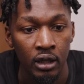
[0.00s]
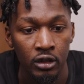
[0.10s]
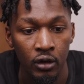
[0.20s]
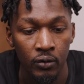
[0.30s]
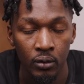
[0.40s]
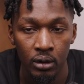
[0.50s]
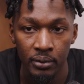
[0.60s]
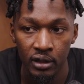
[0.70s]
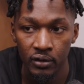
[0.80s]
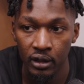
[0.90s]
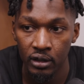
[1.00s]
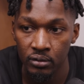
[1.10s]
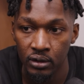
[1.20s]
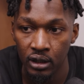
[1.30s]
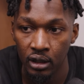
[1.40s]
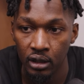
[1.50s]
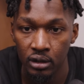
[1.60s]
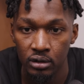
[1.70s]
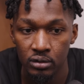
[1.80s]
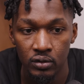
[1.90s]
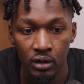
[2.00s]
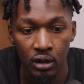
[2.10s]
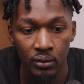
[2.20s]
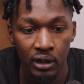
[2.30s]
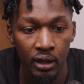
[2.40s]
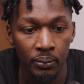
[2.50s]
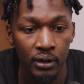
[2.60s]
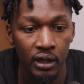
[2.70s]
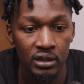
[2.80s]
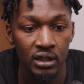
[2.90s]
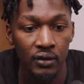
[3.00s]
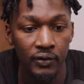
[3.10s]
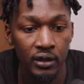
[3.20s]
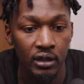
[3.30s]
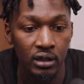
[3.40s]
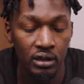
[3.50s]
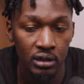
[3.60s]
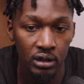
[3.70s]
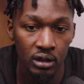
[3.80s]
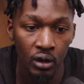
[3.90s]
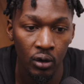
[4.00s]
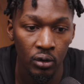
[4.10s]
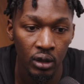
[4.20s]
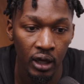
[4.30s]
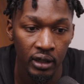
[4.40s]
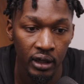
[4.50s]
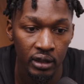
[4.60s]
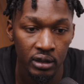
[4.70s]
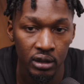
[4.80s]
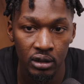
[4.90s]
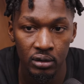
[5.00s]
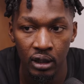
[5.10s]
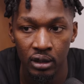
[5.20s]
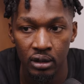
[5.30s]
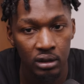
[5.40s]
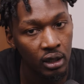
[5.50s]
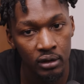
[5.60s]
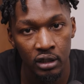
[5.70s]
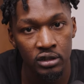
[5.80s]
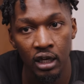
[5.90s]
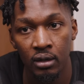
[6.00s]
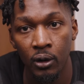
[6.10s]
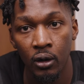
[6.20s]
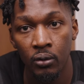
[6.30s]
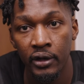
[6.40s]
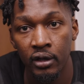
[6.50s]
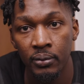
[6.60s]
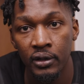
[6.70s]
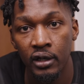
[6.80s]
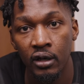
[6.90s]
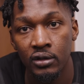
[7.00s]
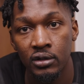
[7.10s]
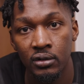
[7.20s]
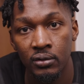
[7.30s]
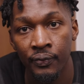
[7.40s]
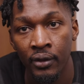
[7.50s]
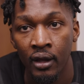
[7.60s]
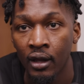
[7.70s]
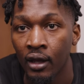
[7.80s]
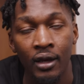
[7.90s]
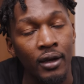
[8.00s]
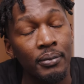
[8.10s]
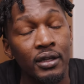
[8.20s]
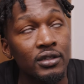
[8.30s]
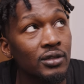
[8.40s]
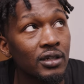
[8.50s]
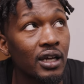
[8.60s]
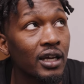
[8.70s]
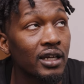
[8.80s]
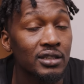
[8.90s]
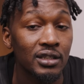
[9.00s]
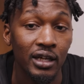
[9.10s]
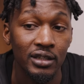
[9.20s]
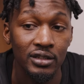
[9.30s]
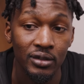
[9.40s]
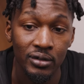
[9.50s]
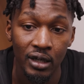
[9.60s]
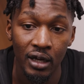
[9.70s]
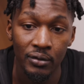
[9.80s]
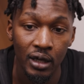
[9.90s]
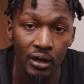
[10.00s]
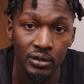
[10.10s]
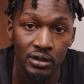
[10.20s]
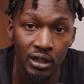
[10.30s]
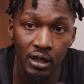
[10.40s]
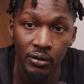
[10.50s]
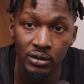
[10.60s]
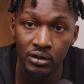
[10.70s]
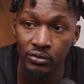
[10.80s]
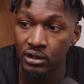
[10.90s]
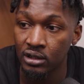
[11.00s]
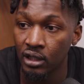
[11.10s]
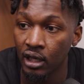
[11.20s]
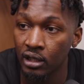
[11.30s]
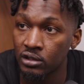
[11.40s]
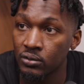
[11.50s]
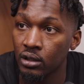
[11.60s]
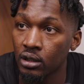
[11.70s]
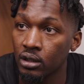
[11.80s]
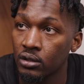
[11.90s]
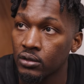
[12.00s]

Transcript: you know, we want to be great. We can't, you know, we can't put ourselves in a in a hole like that. And uh, like they, they shot the ball well, but they also beat us on the glass tonight. So, and I, would say that was the reason they got this win.